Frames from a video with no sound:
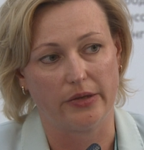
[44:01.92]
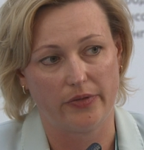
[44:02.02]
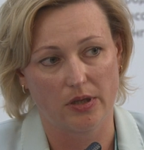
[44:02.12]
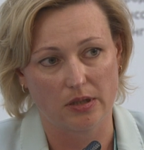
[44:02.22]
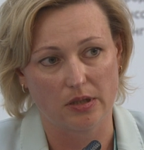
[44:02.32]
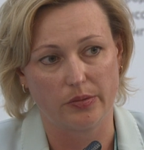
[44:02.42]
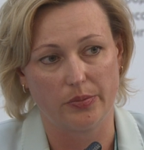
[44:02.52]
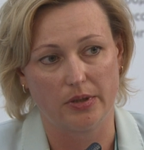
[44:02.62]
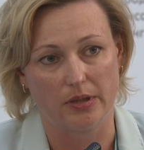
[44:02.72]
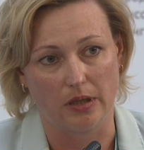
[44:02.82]
in
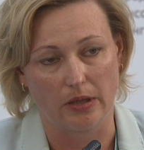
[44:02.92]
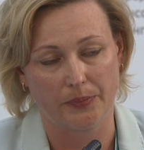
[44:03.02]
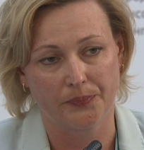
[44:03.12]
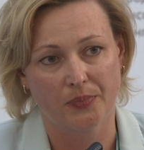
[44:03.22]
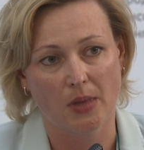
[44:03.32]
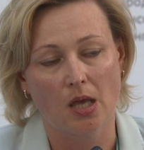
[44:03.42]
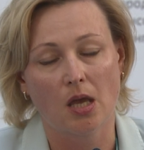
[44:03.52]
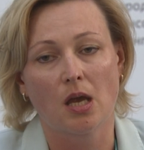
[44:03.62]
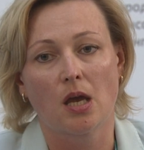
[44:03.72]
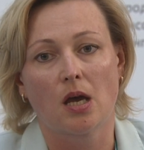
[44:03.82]
regards to the life
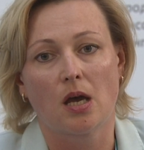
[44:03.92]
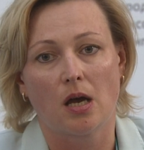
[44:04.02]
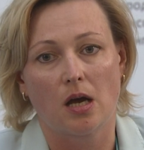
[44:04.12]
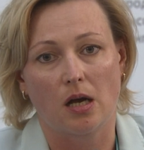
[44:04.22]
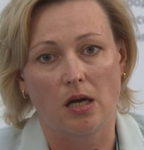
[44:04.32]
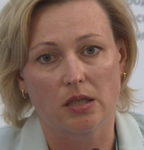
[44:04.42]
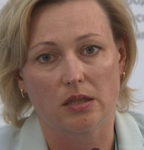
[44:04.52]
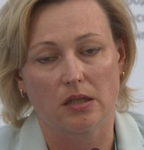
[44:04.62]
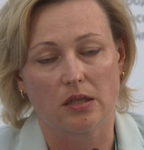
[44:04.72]
insurance agreements.